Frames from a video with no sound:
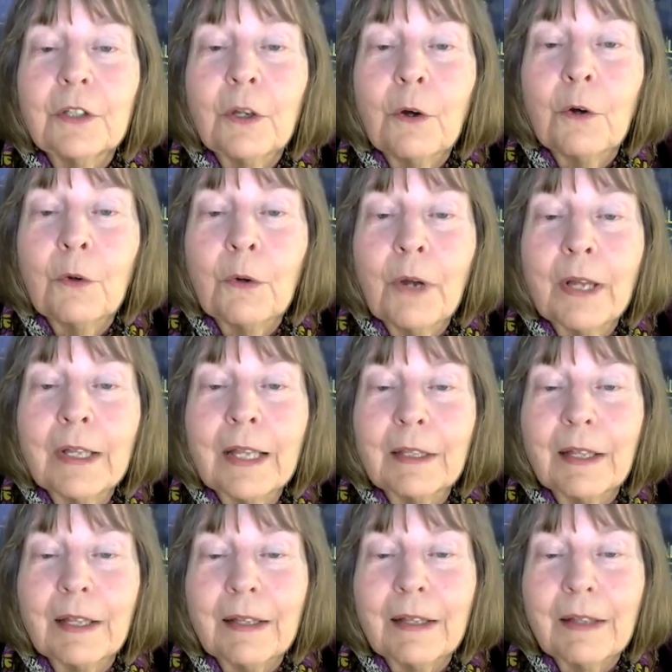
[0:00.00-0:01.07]
So I
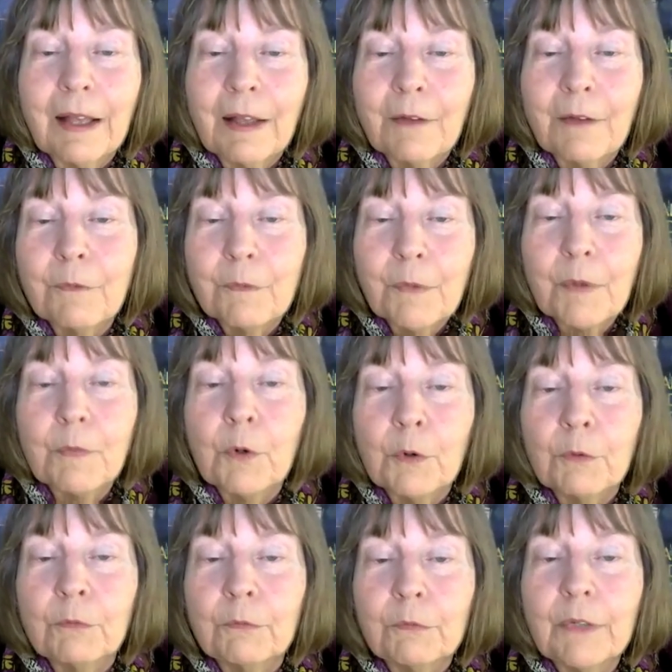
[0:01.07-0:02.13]
have people
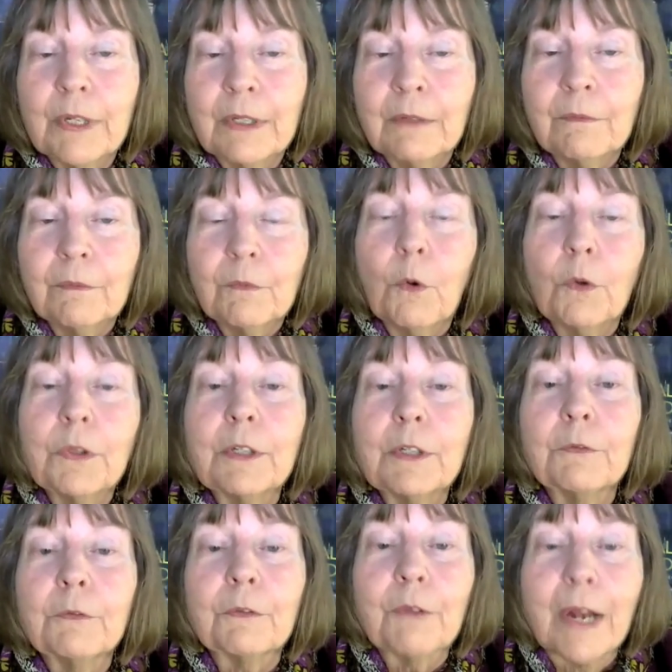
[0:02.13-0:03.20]
who read all the
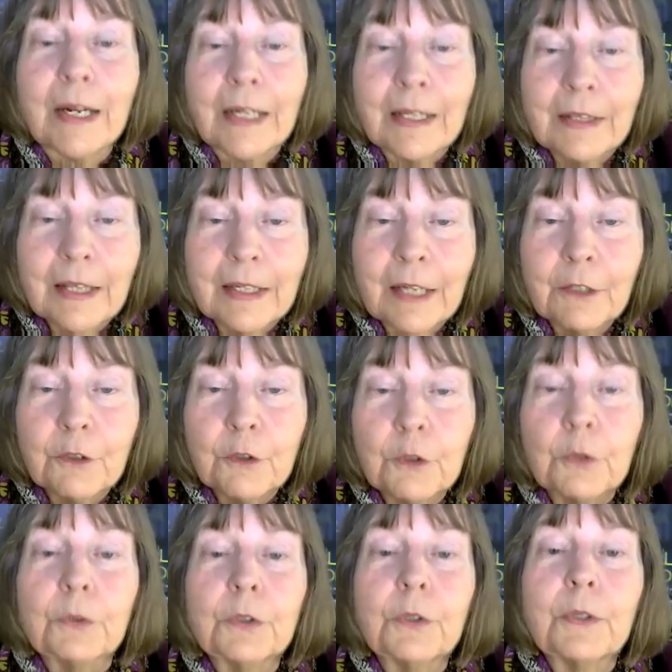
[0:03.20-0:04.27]
different writing that I
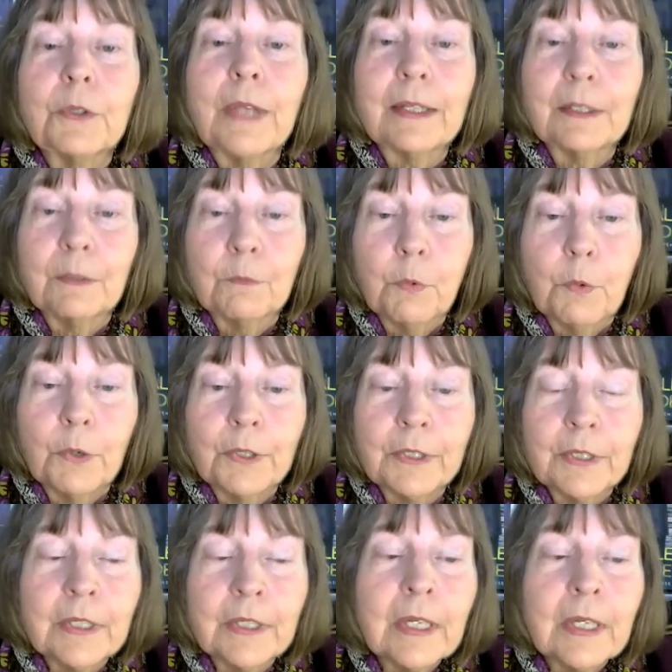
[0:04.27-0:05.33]
do. So that's
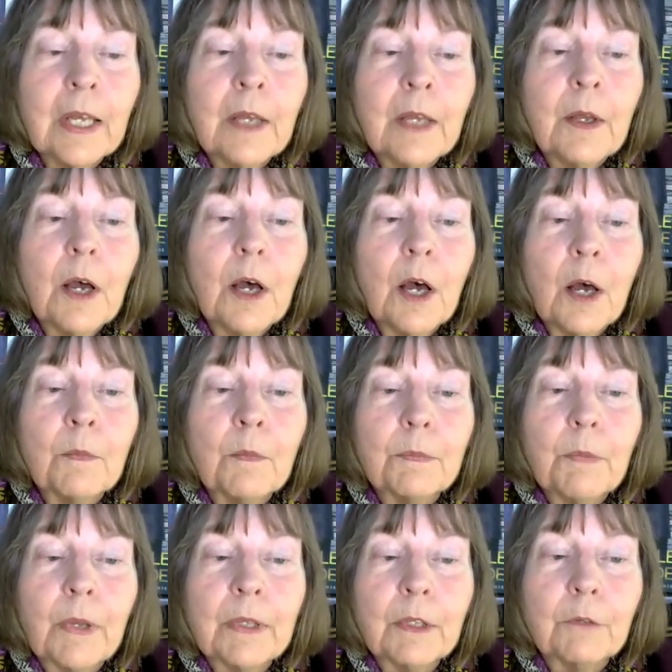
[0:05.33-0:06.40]
important.
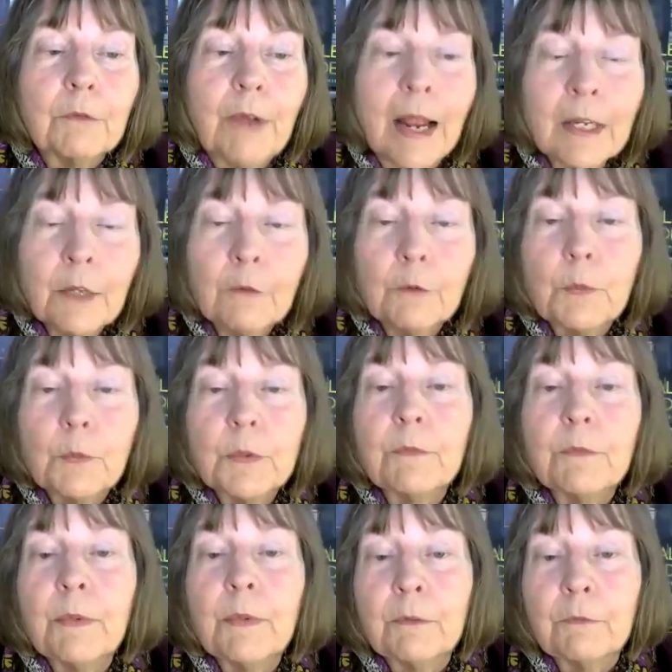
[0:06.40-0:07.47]
But the writing groups
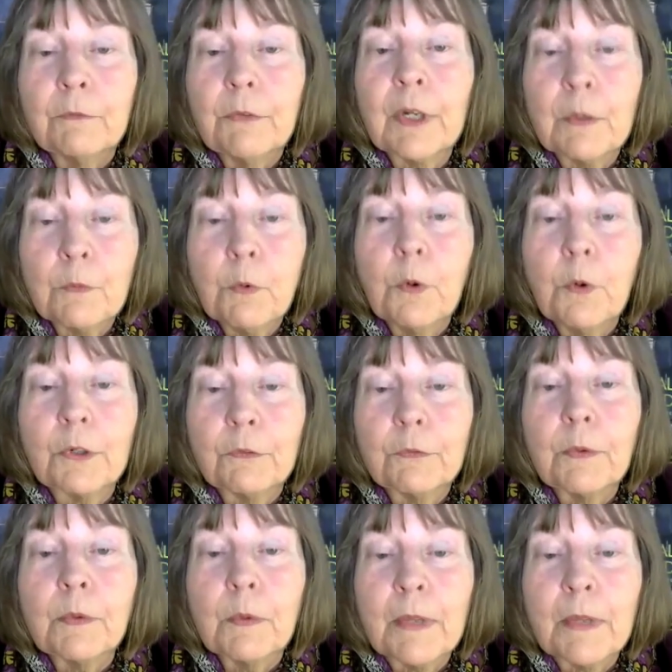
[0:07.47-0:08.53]
have been very important
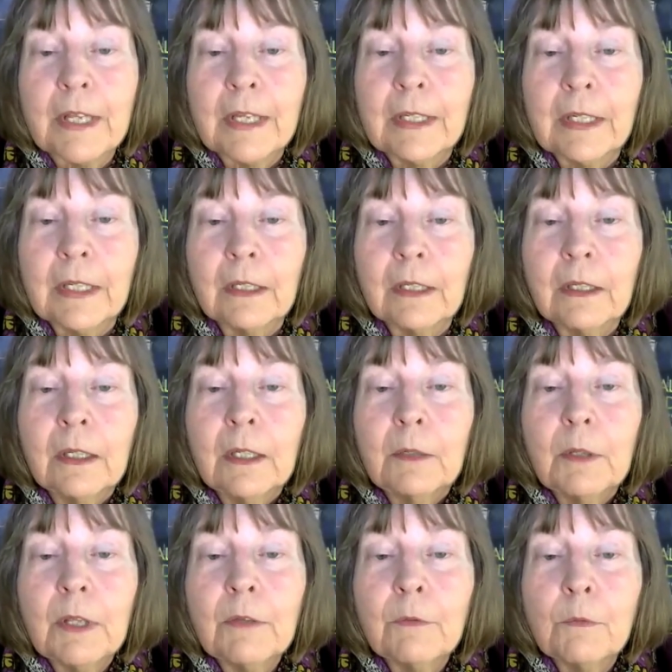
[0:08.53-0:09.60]
from the beginning.
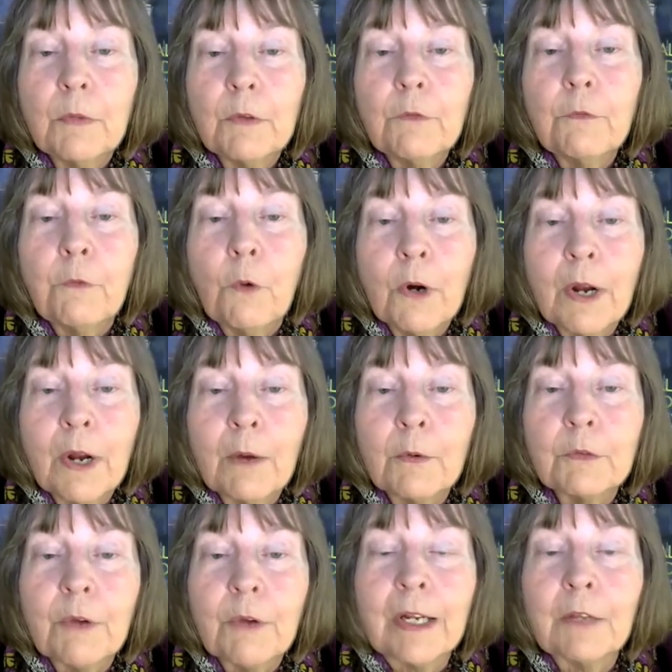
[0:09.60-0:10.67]
Even before I
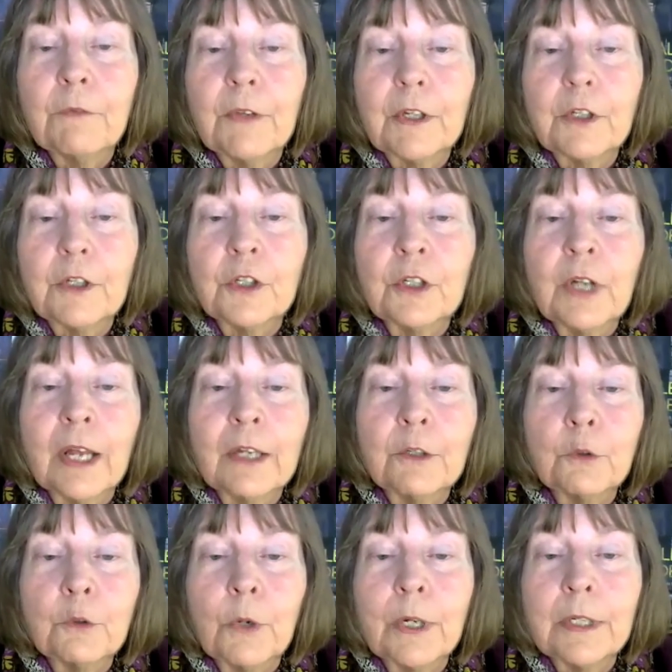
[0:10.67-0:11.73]
was writing fiction, I
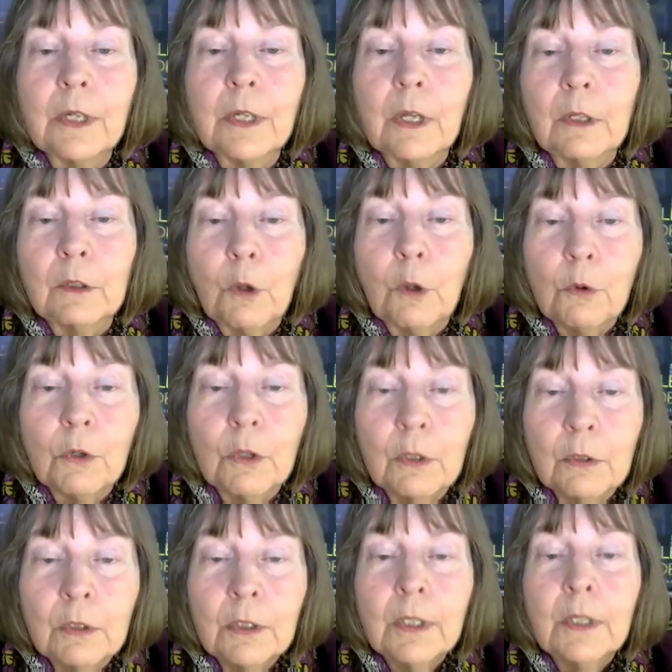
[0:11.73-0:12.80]
joined a
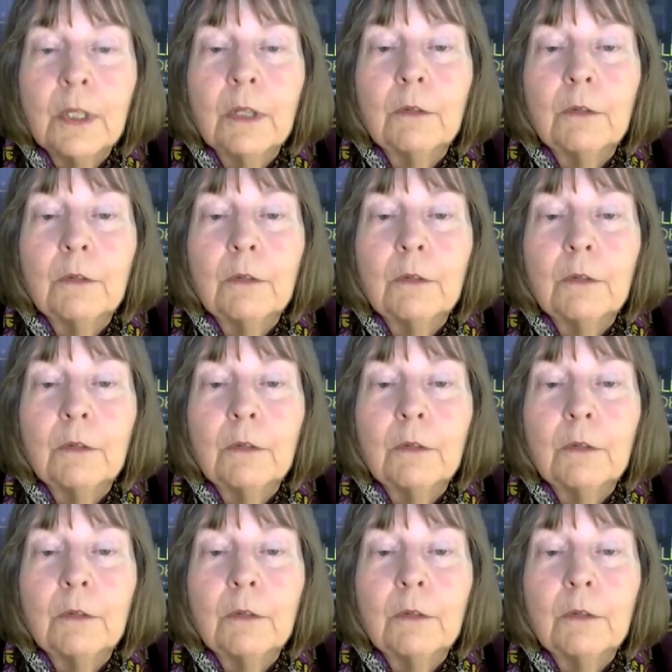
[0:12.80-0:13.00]
local